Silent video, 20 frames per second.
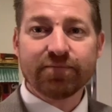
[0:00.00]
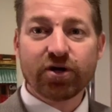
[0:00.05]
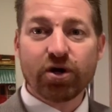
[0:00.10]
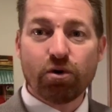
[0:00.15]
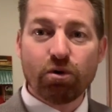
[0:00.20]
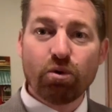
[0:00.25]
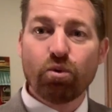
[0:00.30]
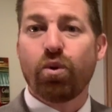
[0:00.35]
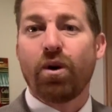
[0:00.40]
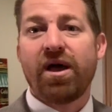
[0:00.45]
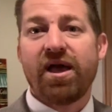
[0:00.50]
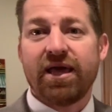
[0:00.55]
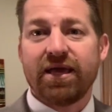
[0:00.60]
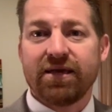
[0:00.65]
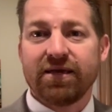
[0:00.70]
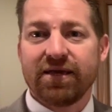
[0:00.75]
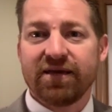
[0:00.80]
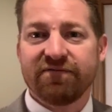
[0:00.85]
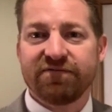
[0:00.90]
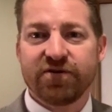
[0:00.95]
go away
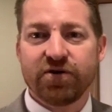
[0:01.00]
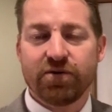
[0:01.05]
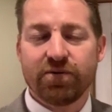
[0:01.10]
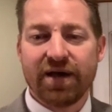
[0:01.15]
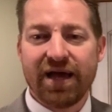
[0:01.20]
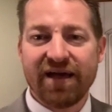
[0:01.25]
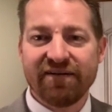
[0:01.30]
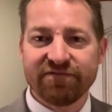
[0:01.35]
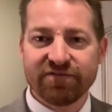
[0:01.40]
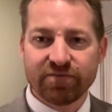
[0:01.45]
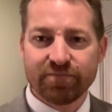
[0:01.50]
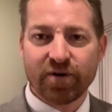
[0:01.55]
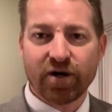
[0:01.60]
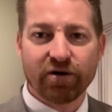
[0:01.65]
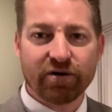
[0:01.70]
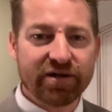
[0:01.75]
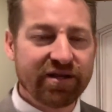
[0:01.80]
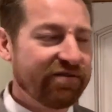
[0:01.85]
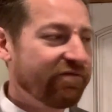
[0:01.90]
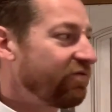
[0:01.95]
if you have them
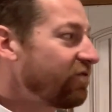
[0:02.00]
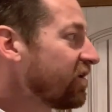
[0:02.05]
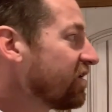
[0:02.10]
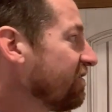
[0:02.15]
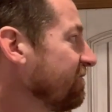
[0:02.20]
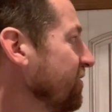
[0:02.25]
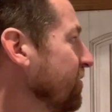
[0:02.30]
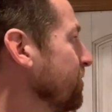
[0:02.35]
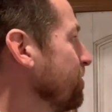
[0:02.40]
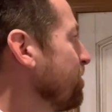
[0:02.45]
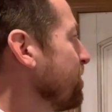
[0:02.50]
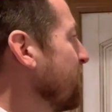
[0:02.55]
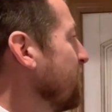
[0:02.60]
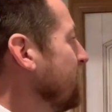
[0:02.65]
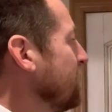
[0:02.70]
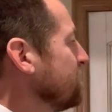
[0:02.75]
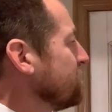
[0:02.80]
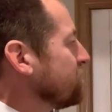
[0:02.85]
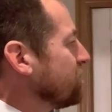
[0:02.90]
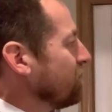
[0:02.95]
already in front of you.
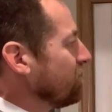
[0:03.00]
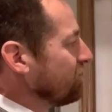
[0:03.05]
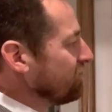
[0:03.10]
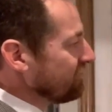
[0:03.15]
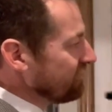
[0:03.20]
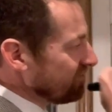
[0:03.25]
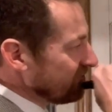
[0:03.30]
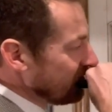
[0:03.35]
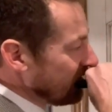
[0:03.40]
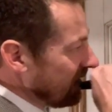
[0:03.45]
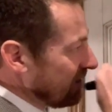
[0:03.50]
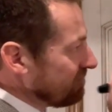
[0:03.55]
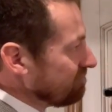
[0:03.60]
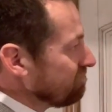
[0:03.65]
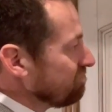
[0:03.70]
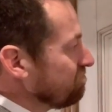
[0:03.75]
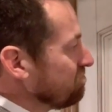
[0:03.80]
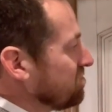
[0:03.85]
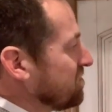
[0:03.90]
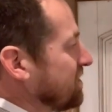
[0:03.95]
So
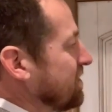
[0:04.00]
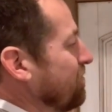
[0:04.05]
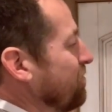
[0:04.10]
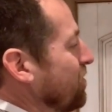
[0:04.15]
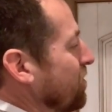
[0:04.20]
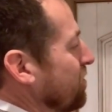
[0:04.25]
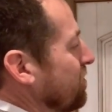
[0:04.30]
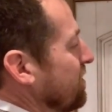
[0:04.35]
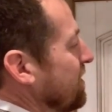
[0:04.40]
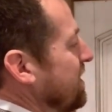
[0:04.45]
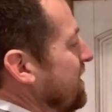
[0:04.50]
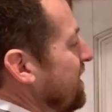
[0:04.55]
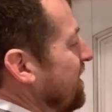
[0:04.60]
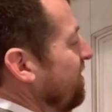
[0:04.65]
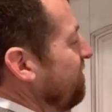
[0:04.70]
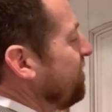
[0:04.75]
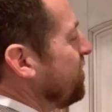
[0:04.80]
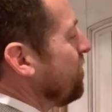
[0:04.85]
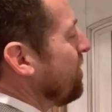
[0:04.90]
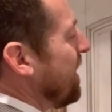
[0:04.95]
similarly,
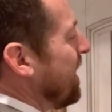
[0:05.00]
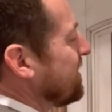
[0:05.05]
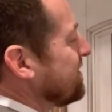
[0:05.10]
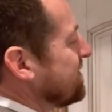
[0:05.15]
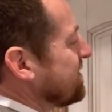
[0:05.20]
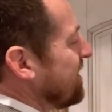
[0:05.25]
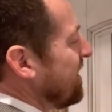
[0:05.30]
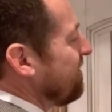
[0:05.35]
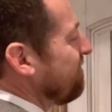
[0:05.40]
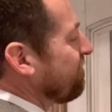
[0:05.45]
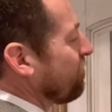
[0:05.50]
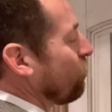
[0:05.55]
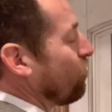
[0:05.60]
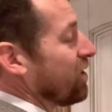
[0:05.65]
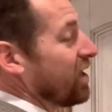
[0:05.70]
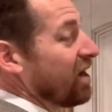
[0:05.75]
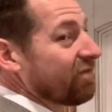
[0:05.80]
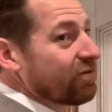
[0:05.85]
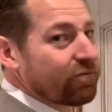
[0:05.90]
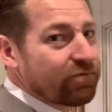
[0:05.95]
if you had, say, for
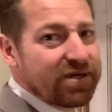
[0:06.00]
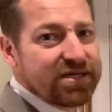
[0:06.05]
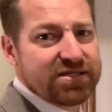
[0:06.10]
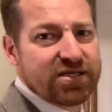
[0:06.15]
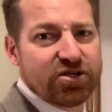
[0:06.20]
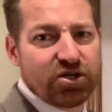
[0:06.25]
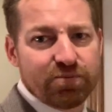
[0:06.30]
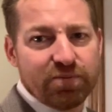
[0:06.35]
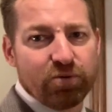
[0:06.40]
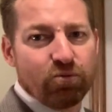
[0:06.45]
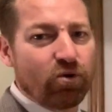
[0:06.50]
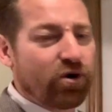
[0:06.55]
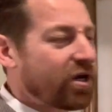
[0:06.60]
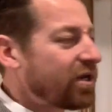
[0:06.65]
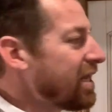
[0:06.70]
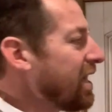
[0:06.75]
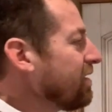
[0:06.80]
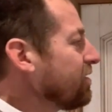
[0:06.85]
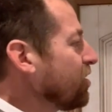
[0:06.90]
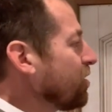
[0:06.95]
whatever reason, you'd been working
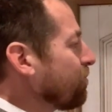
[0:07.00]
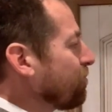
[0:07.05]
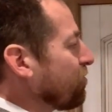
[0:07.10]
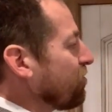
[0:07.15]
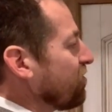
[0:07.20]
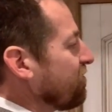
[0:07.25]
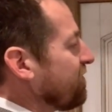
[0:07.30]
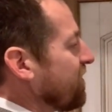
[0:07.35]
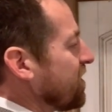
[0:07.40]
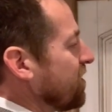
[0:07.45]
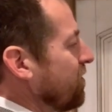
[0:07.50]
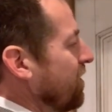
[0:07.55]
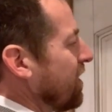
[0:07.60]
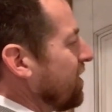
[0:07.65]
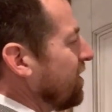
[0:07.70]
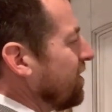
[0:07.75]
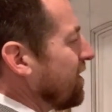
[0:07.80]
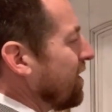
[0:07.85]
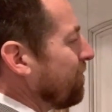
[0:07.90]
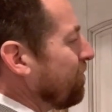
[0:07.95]
out in your proof and you
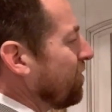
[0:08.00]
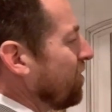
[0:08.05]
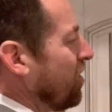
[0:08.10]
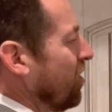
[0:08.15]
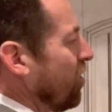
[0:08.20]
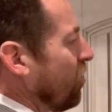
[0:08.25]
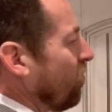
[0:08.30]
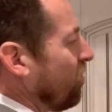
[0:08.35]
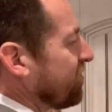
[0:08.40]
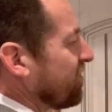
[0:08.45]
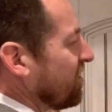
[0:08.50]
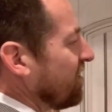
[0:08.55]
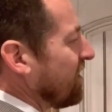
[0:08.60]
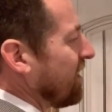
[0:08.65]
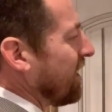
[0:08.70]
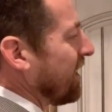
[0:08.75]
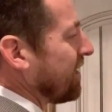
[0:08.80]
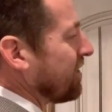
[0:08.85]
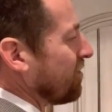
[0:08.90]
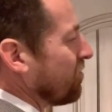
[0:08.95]
ended up with a
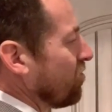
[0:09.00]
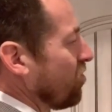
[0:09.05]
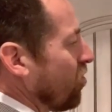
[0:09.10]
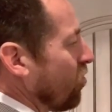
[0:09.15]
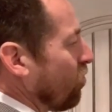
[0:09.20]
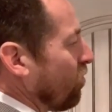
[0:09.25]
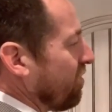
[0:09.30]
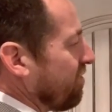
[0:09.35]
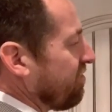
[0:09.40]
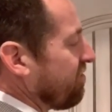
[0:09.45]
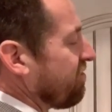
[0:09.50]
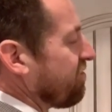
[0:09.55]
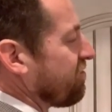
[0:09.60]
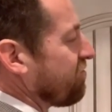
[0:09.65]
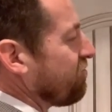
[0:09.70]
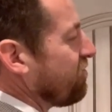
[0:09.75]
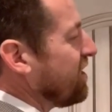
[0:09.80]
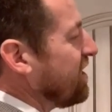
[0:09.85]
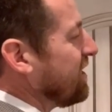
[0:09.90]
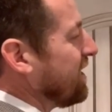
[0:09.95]
line with
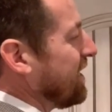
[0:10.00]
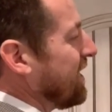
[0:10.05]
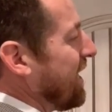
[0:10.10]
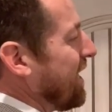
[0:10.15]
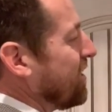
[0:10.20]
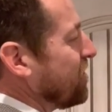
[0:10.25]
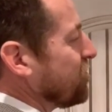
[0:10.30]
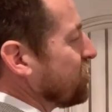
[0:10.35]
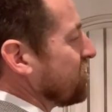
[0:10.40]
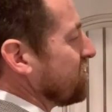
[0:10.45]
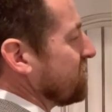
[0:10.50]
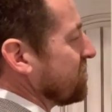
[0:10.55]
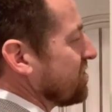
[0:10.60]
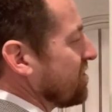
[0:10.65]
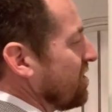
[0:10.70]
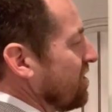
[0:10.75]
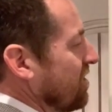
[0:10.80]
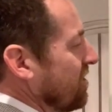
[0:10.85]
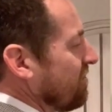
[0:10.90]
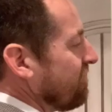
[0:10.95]
three negations
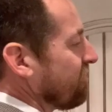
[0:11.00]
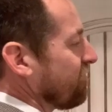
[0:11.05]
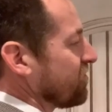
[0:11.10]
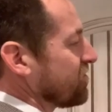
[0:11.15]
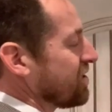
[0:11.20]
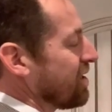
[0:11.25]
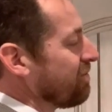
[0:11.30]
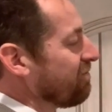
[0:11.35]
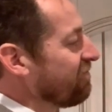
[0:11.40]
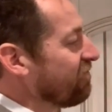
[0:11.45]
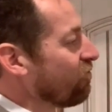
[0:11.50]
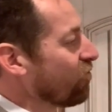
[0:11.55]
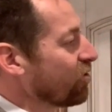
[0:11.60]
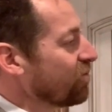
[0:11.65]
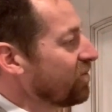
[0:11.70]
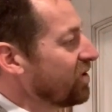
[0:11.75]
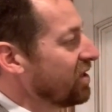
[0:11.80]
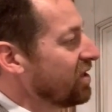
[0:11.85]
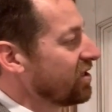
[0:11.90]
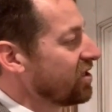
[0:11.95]
for some
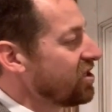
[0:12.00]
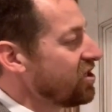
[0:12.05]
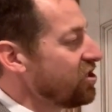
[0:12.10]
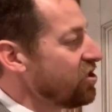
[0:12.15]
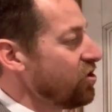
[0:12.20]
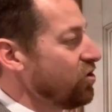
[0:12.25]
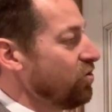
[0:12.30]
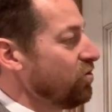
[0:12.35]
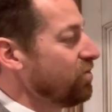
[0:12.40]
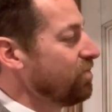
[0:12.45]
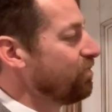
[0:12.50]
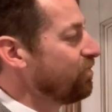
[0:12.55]
formula Q,